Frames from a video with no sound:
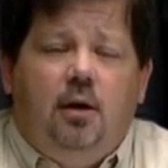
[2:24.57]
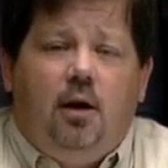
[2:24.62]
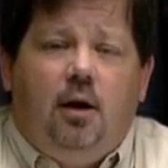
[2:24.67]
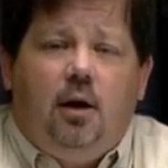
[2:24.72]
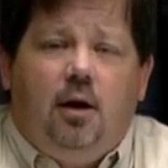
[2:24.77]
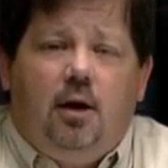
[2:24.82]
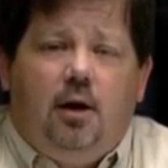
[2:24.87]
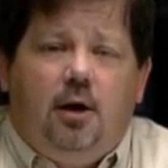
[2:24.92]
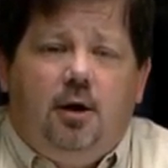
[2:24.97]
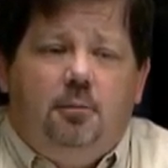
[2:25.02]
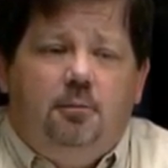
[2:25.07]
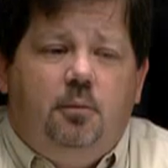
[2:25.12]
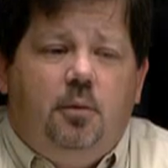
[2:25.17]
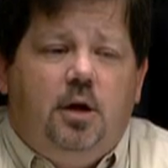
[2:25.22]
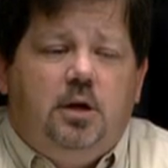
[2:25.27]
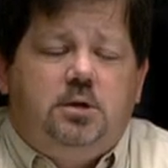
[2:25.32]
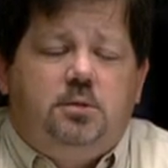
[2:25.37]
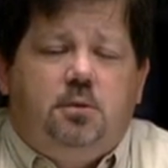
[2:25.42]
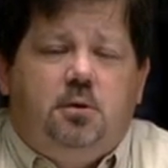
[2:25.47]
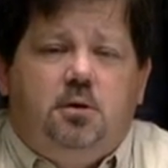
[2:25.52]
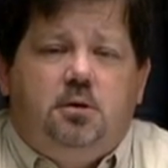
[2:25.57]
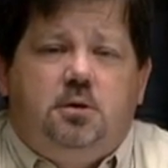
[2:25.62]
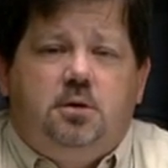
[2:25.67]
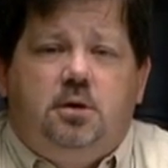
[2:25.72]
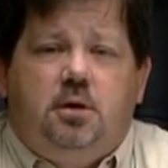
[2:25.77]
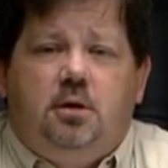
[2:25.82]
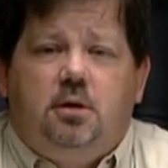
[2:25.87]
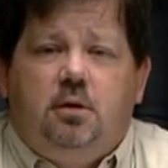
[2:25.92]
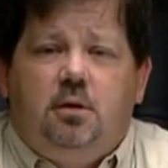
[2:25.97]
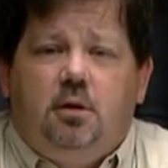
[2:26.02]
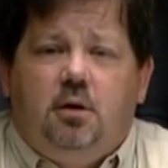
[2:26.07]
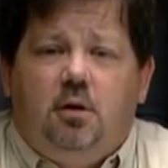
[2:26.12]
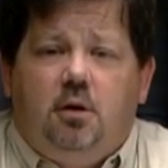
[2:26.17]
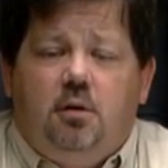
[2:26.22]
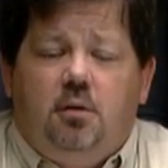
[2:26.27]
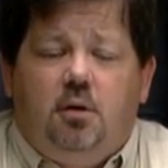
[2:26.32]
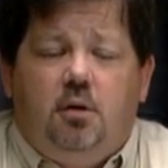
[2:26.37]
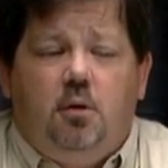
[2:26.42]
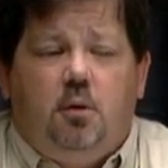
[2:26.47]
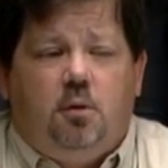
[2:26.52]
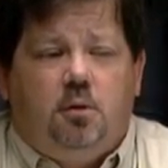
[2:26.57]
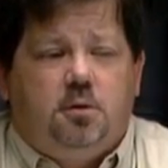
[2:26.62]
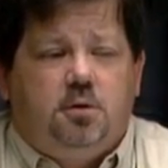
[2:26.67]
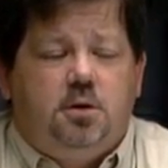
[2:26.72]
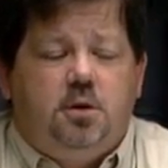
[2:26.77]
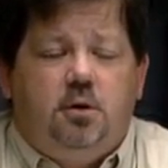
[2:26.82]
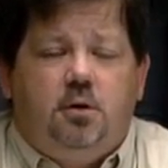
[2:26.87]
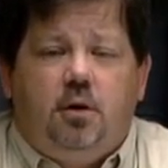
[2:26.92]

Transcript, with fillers: um, as far as the, the goals and